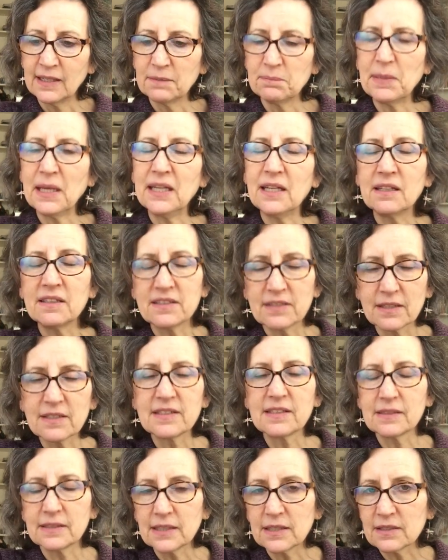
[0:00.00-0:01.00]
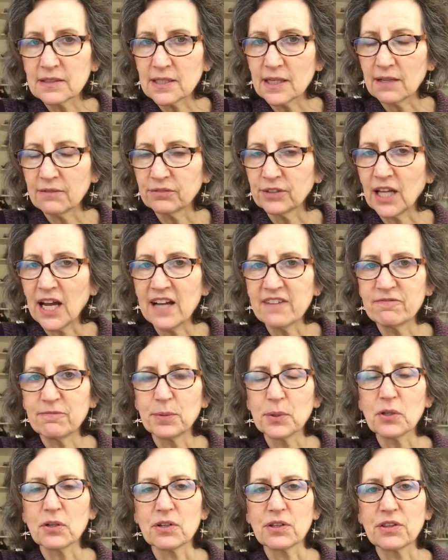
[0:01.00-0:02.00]
many caecilians have live
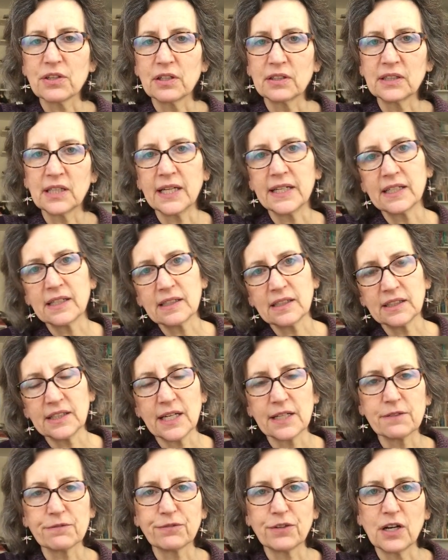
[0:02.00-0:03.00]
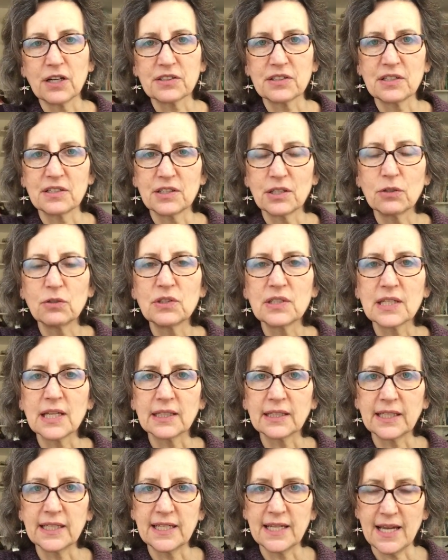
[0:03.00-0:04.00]
birth, unlike a lot of frogs and toads
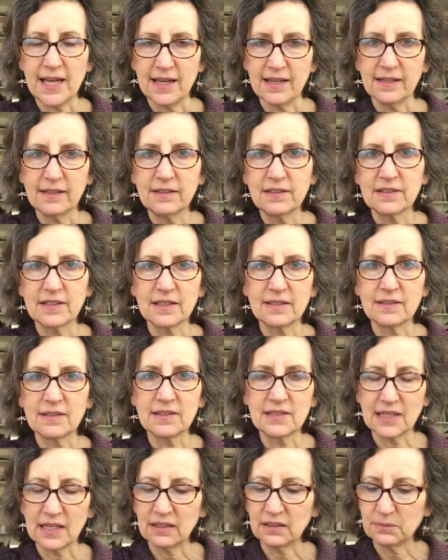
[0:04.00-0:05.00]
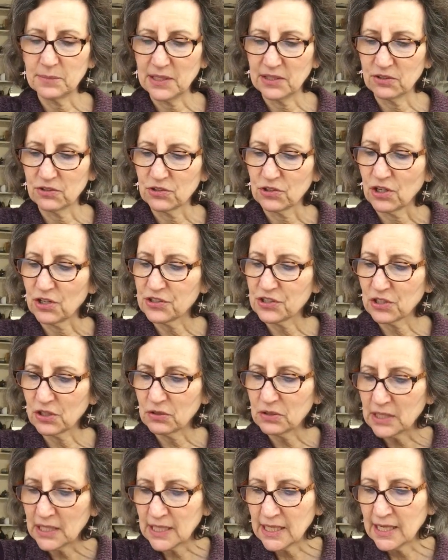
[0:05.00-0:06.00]
that lay eggs, and salamanders
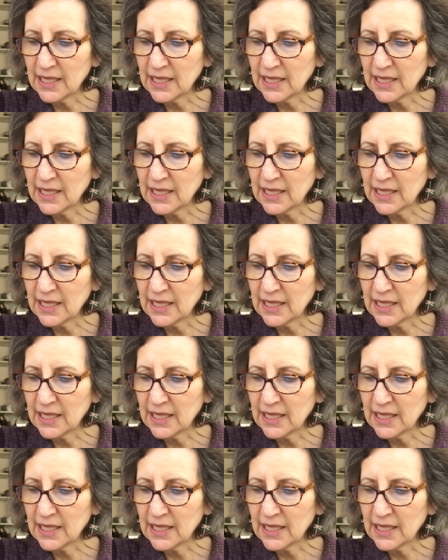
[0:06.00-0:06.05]
also.